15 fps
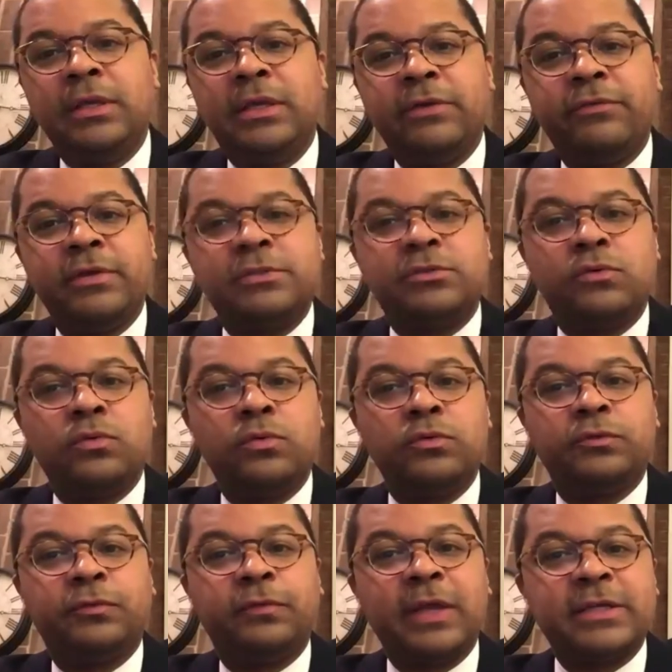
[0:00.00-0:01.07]
giving
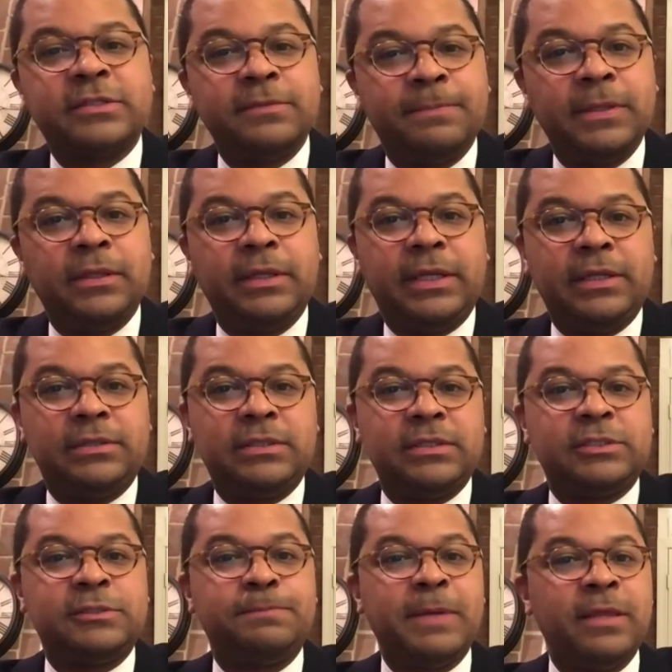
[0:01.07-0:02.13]
schools flexibility to
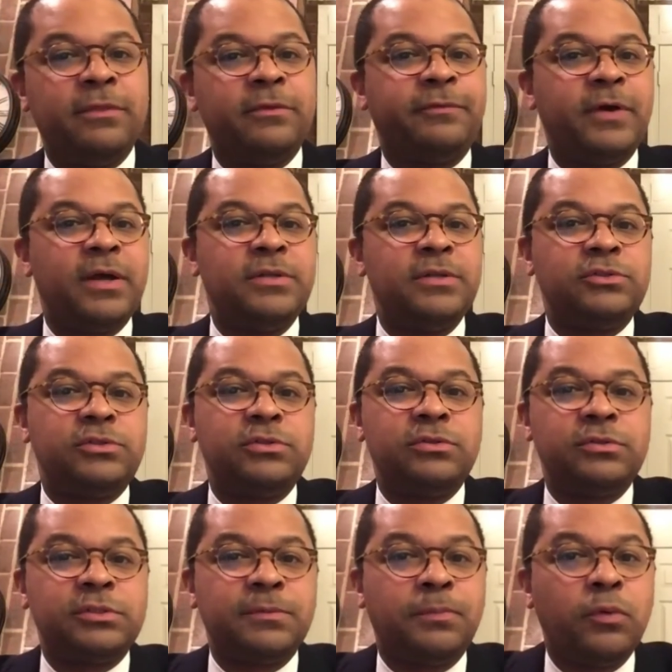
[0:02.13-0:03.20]
spend the funds
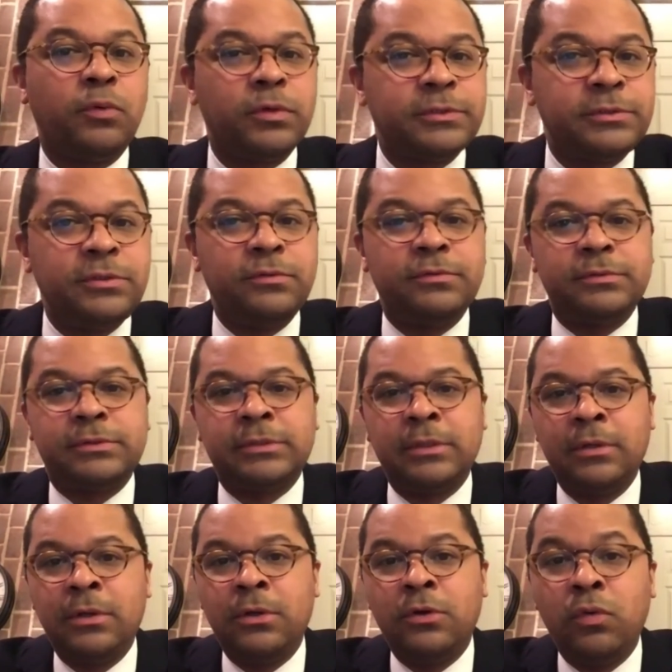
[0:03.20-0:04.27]
to support students
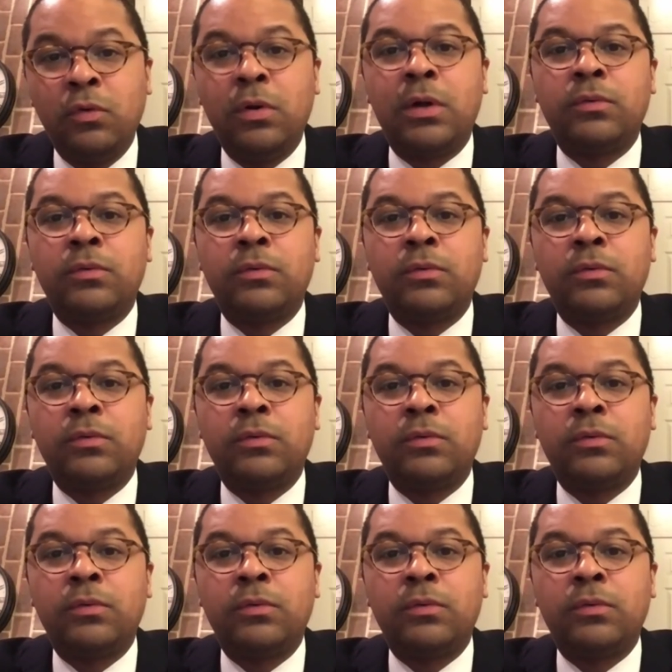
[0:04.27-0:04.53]
who are